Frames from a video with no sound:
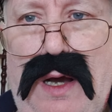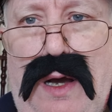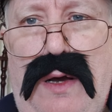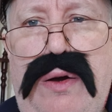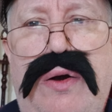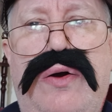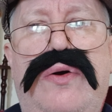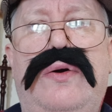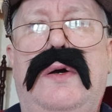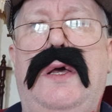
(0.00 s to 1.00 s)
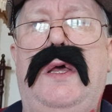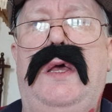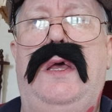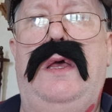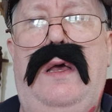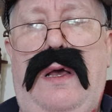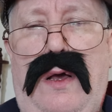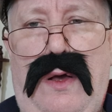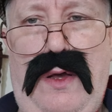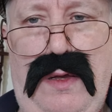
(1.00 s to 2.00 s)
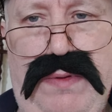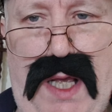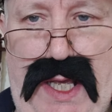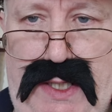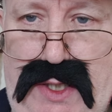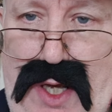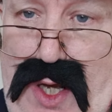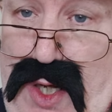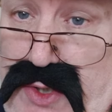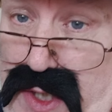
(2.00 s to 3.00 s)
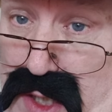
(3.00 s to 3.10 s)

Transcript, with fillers: Oh, oh my God.